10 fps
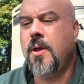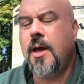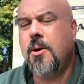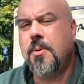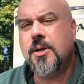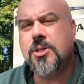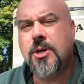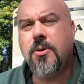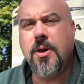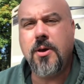And I'm gonna
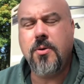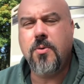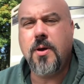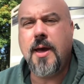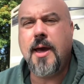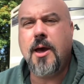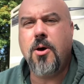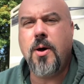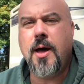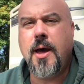show you how
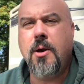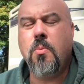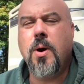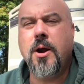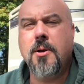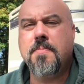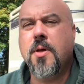I wired up